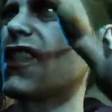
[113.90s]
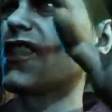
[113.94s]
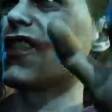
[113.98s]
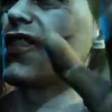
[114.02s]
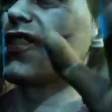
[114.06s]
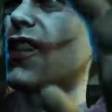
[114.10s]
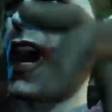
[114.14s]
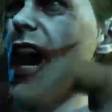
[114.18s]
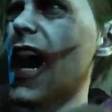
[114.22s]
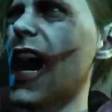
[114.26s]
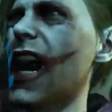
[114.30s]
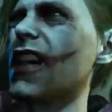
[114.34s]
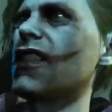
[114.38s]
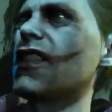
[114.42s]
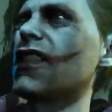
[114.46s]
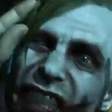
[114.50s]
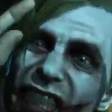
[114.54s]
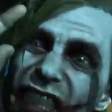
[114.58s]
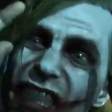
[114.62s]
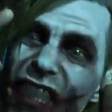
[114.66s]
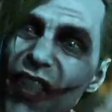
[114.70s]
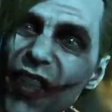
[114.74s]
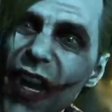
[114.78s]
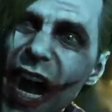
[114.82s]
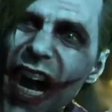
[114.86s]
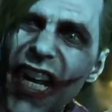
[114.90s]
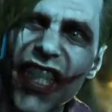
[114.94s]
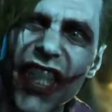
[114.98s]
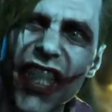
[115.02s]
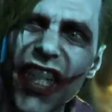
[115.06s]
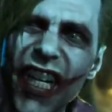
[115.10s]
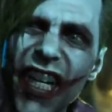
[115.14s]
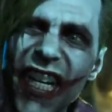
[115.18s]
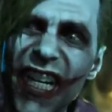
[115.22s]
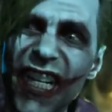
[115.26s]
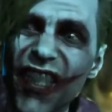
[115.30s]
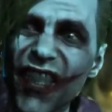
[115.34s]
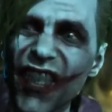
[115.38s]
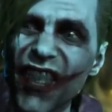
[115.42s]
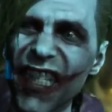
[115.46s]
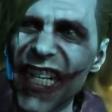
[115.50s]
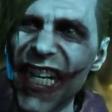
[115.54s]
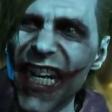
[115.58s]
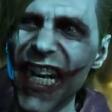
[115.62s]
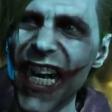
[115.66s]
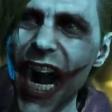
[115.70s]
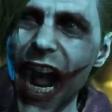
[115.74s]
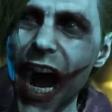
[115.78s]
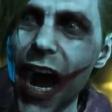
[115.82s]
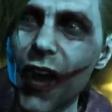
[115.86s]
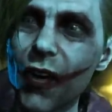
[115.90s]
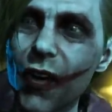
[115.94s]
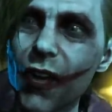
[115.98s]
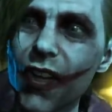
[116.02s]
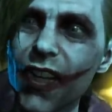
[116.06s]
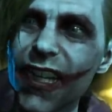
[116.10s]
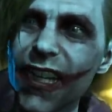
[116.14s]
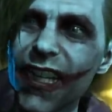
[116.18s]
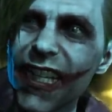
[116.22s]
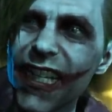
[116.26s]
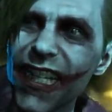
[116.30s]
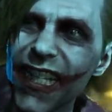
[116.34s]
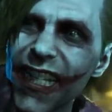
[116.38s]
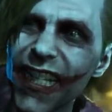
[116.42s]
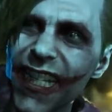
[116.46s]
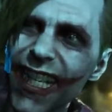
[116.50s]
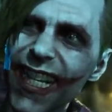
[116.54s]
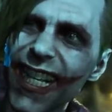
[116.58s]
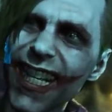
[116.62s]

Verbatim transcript: another flashback scene would work better, but it